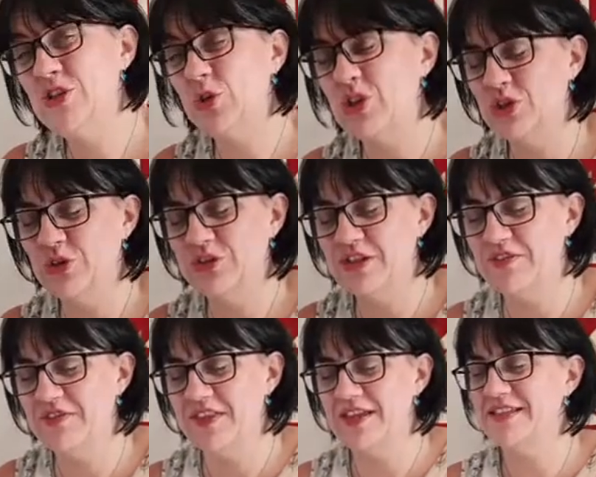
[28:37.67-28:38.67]
The door
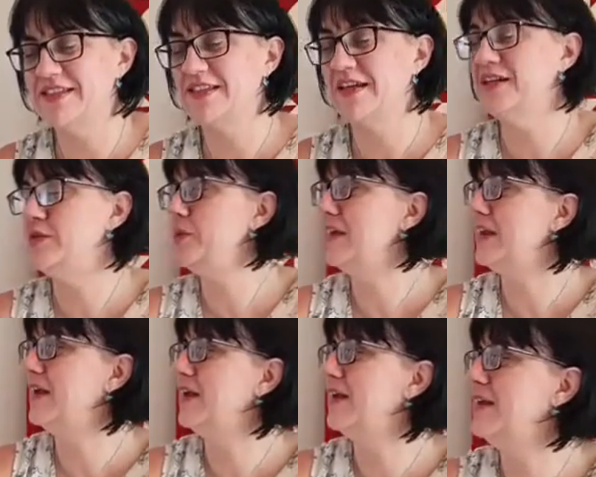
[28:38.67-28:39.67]
always over the other side
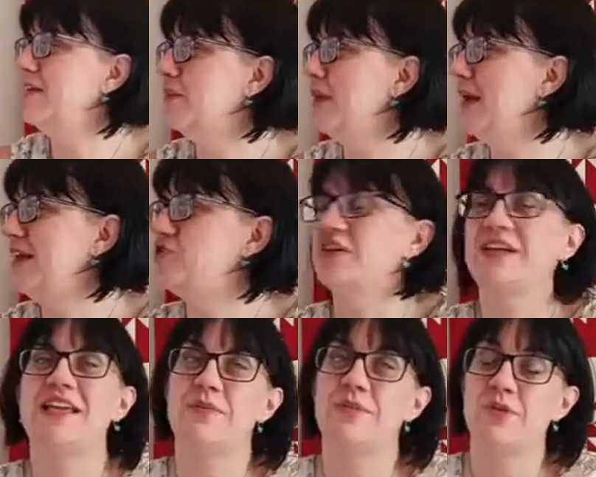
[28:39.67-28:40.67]
with a little man
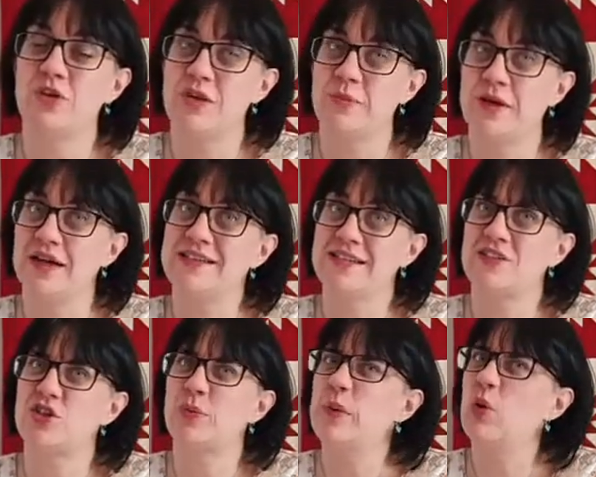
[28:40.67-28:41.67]
trying to keep him occupied,
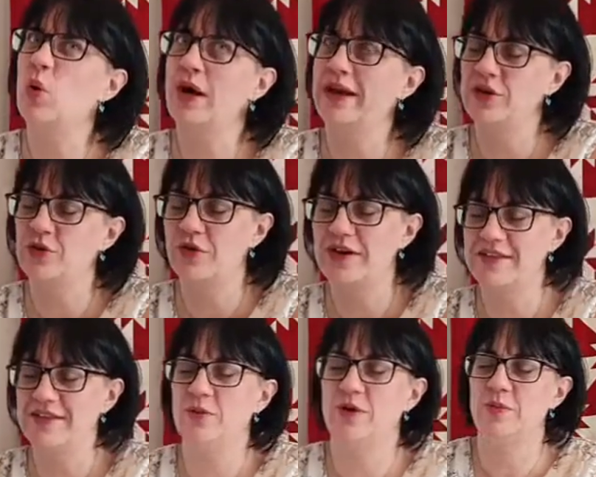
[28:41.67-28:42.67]
stop him crying or
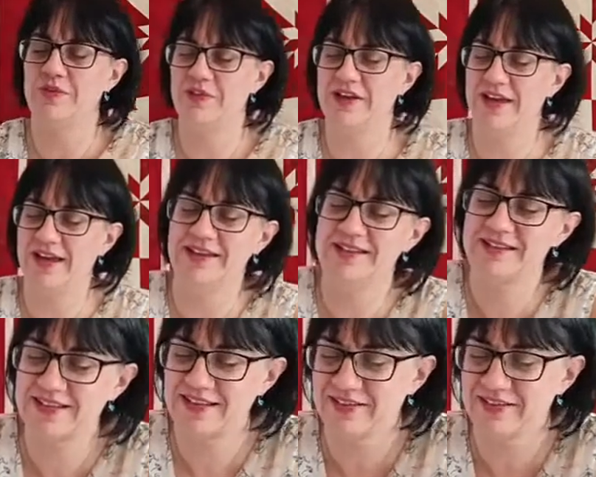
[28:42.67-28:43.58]
anything while we're on air.